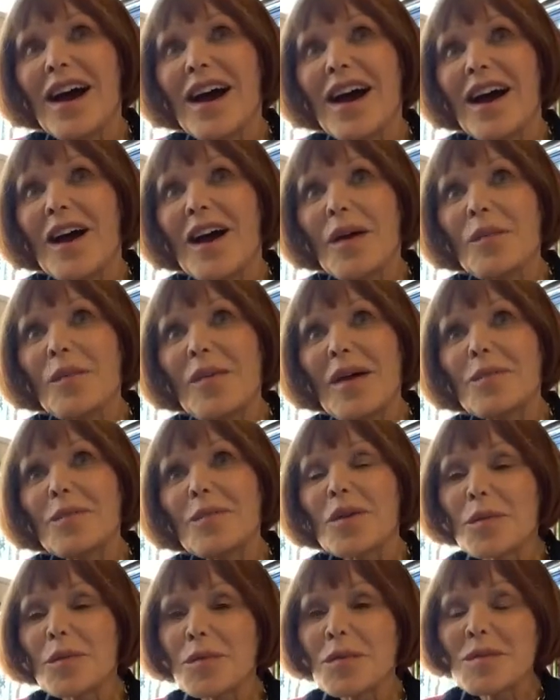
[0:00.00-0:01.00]
And
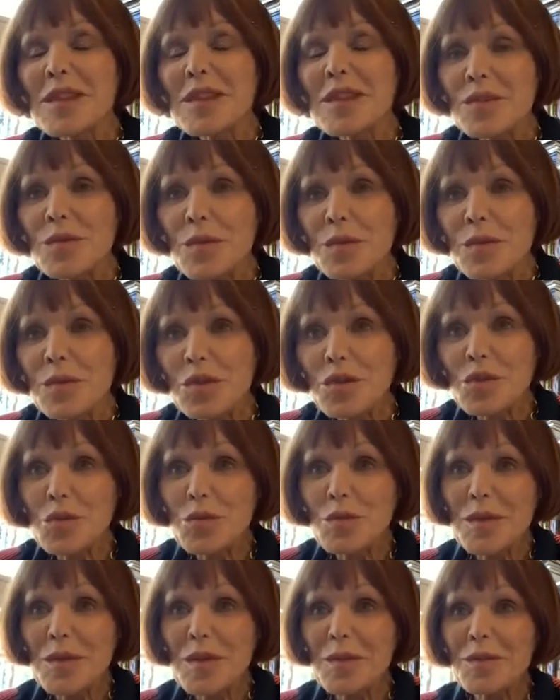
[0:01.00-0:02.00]
probably there's 1 or 2
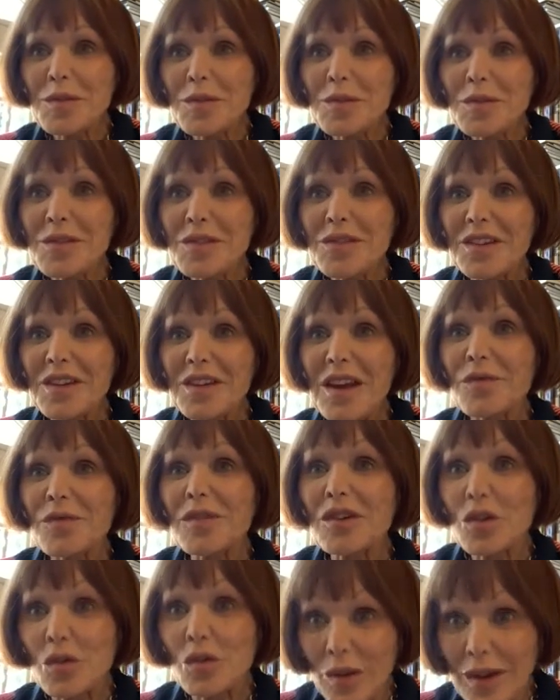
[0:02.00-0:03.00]
people that I
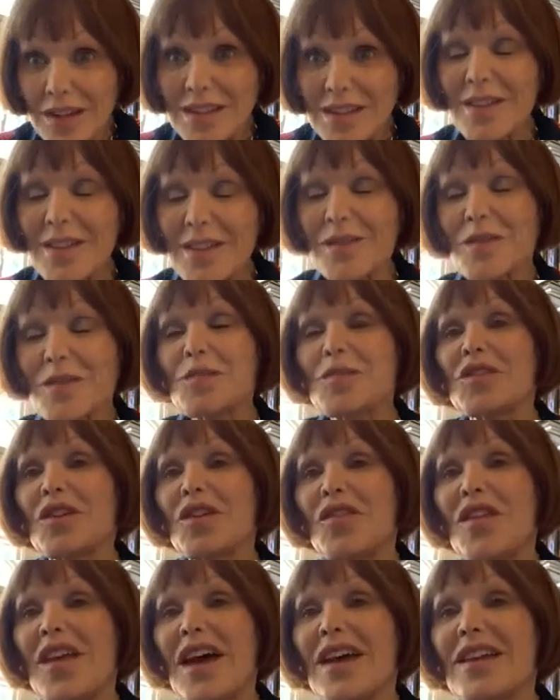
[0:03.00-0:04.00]
regret having put
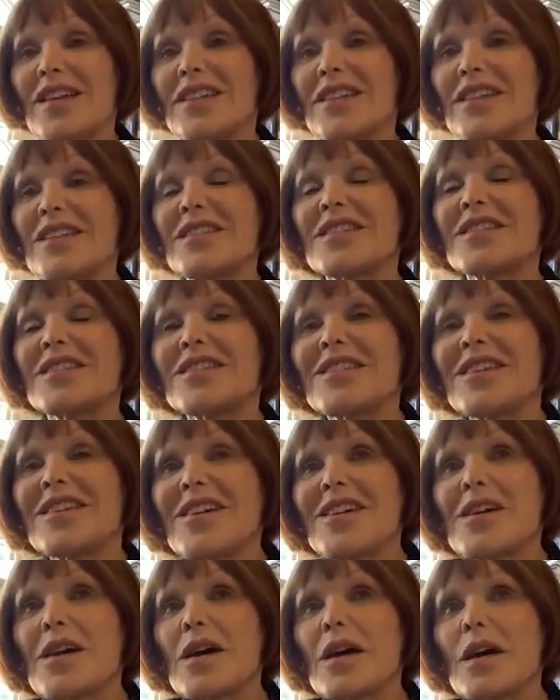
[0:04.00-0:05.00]
on that list.
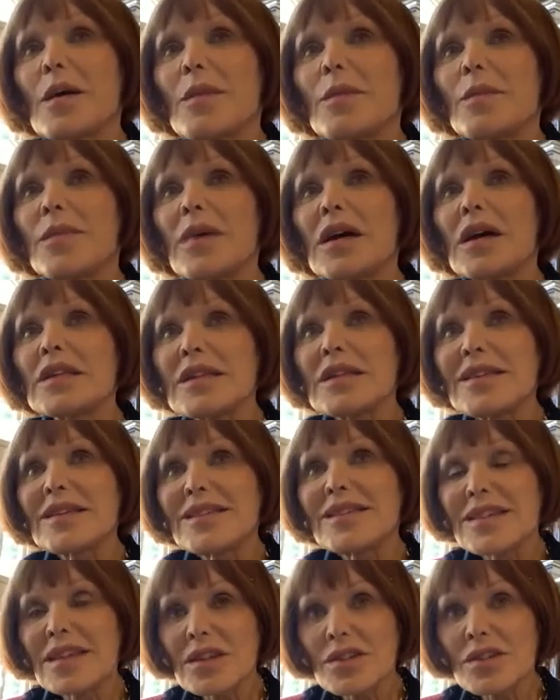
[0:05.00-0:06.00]
But
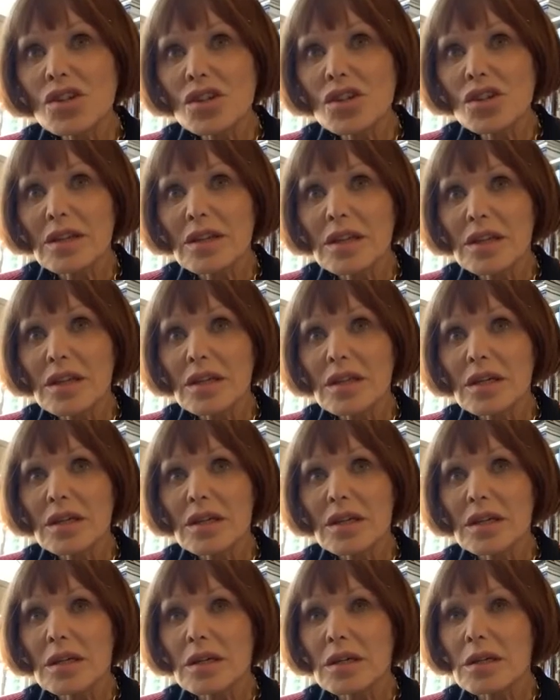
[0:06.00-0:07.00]
essentially,
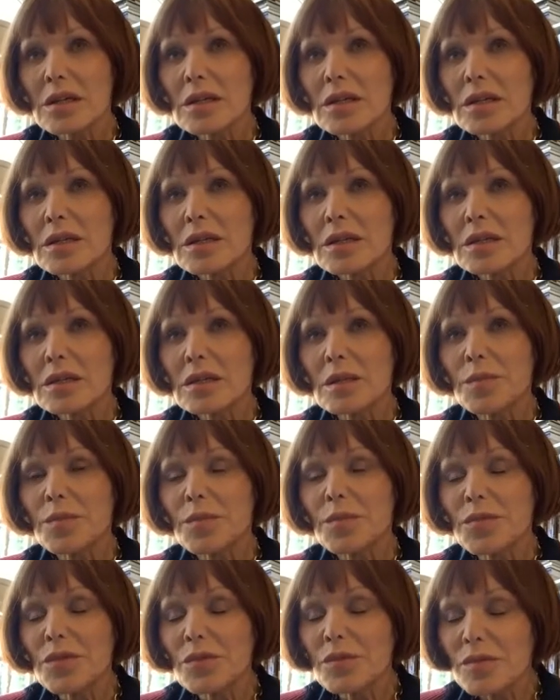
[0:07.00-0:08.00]

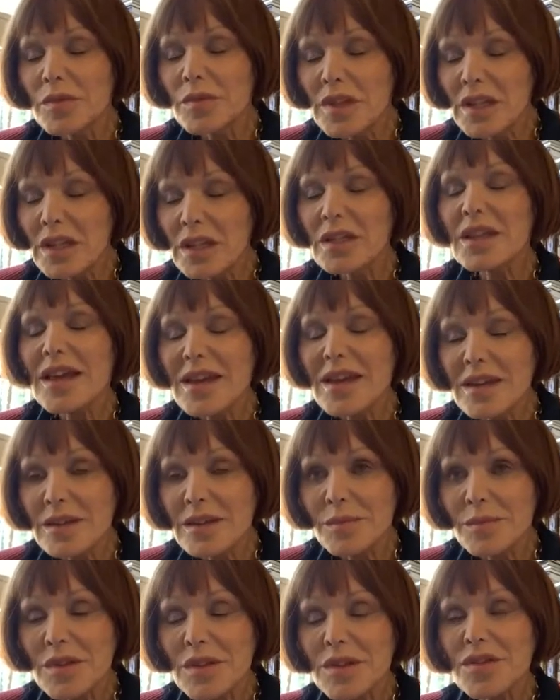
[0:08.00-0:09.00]
the real
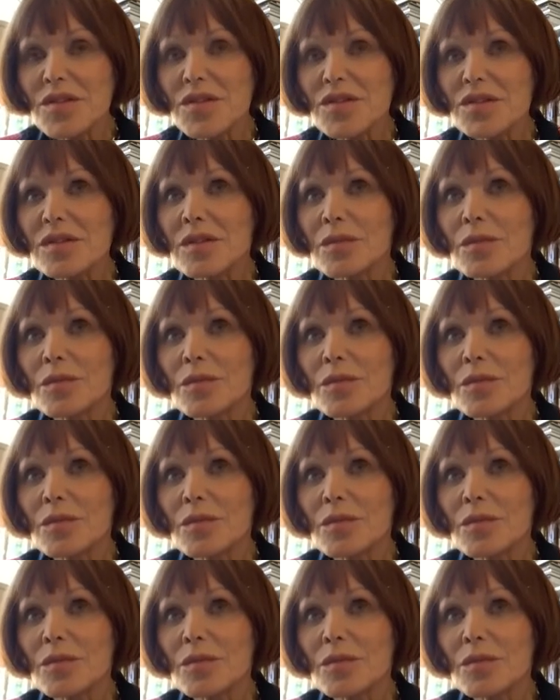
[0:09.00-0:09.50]
enemies